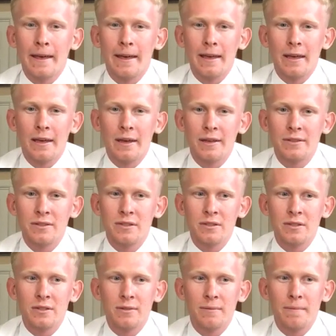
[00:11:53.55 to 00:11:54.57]
And
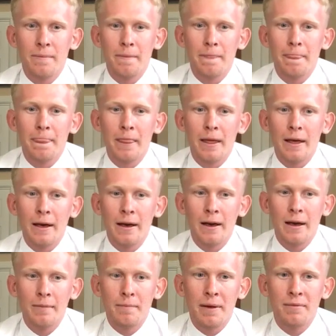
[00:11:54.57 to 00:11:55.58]

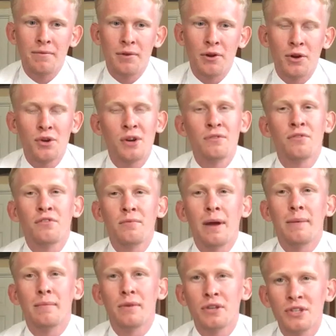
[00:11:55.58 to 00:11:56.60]
I'm very grateful for
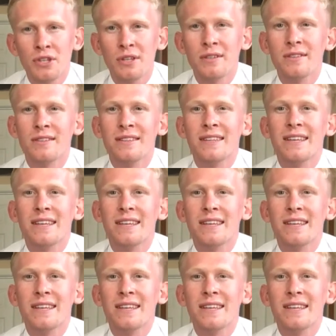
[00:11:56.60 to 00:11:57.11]
my mission.